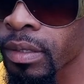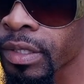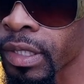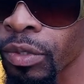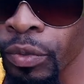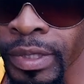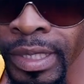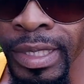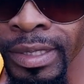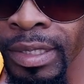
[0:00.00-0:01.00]
she lose the
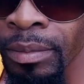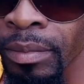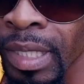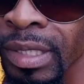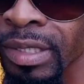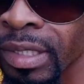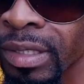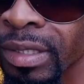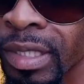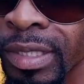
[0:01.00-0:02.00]
kids them, and she
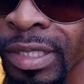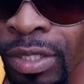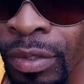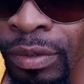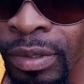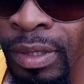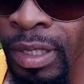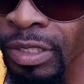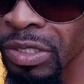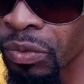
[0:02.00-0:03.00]
did sick out,
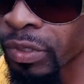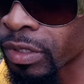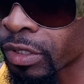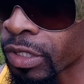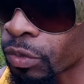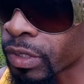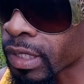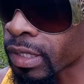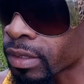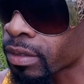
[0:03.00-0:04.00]
and she lose the
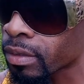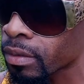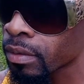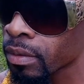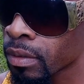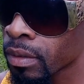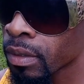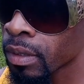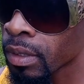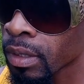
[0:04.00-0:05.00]
kids.
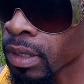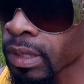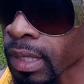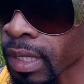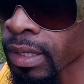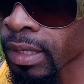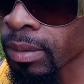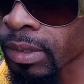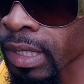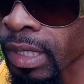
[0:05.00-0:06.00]
The second time
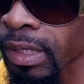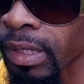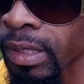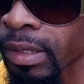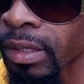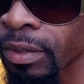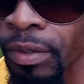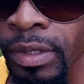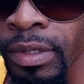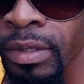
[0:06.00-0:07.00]
she had kids,
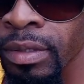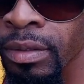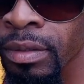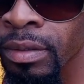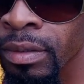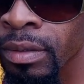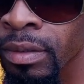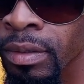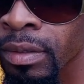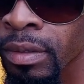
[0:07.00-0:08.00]

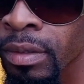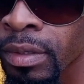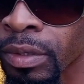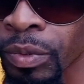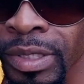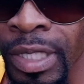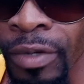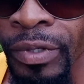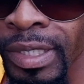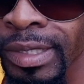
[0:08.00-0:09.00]
it was in a
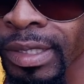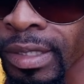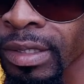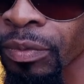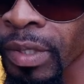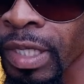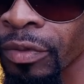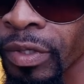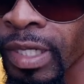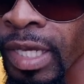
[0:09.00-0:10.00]
rainy season. We had
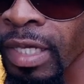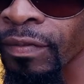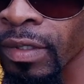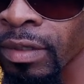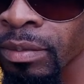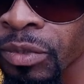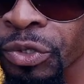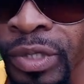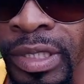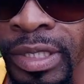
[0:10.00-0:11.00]
rain like for
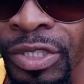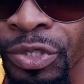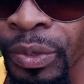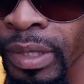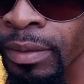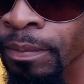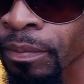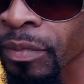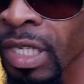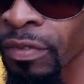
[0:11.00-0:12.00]
3 days straight,
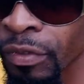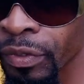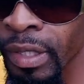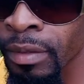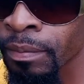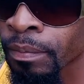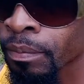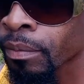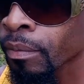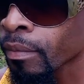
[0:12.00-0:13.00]
heavy rain,
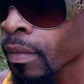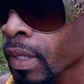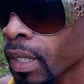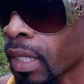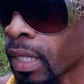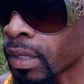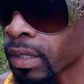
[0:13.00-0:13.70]
and the